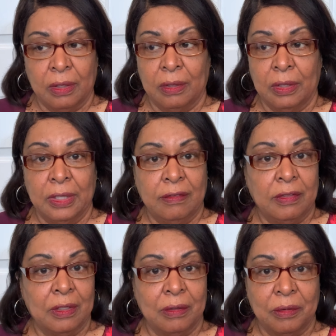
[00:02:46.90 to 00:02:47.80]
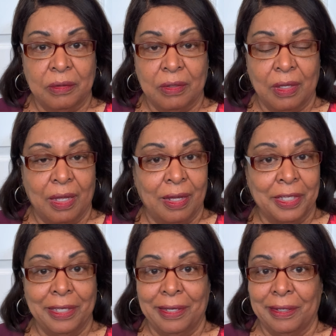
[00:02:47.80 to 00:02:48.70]
Listen,
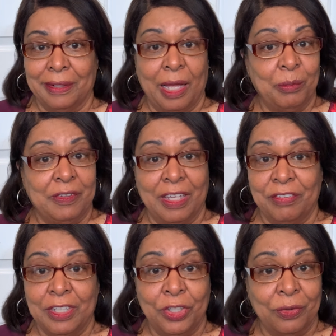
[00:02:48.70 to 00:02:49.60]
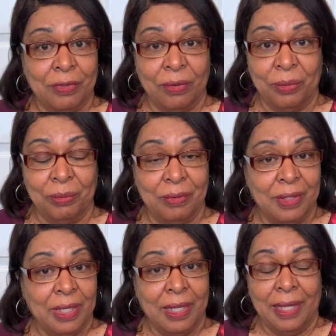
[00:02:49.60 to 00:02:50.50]
again, I'm 70 years old,
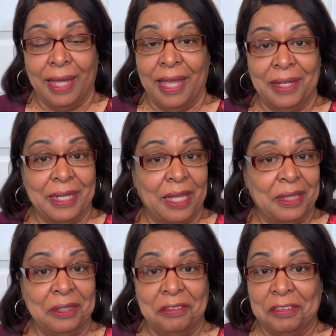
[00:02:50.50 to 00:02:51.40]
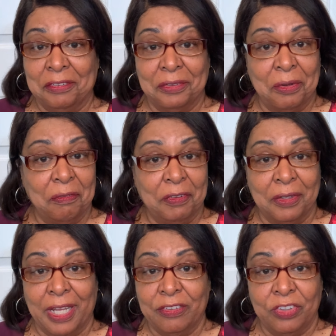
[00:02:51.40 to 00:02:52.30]
and this sister don't feel
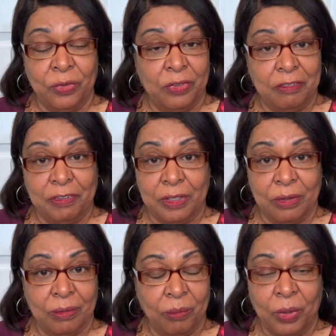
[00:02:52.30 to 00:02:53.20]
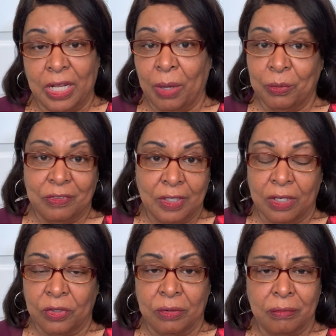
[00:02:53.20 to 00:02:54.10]
like she used to feel when I was
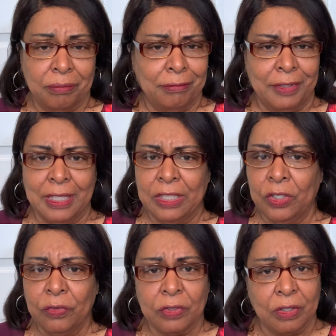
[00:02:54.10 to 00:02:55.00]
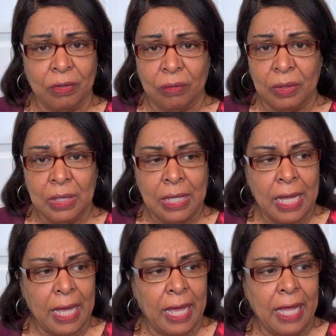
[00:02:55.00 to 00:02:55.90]
younger, 10 years ago.
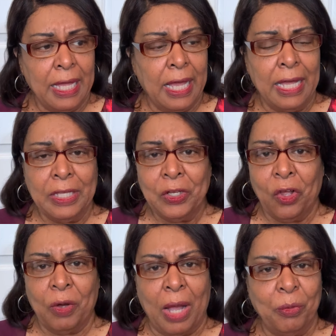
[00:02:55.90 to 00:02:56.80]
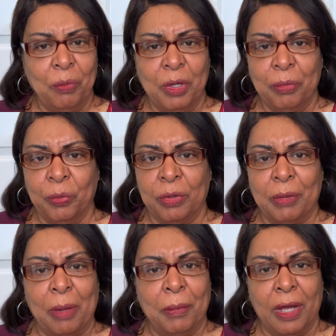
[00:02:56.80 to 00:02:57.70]
I, I you know, I remember when
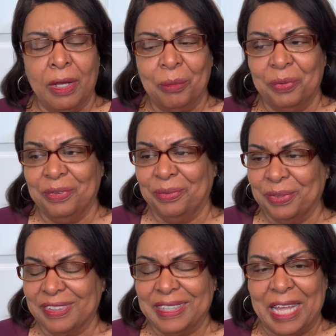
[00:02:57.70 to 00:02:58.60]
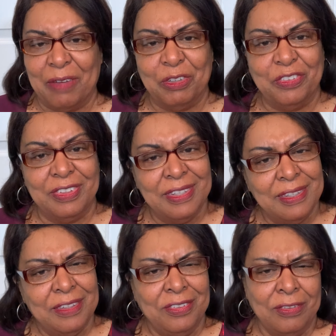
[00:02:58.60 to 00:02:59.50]
my mom was alive and
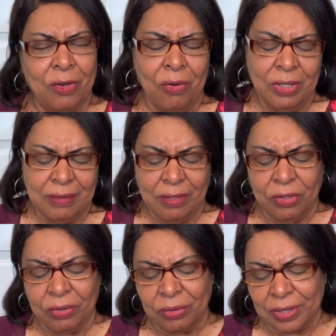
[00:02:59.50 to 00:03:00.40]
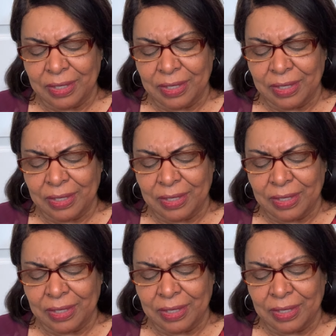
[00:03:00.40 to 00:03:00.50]
she's, oh, this hurt.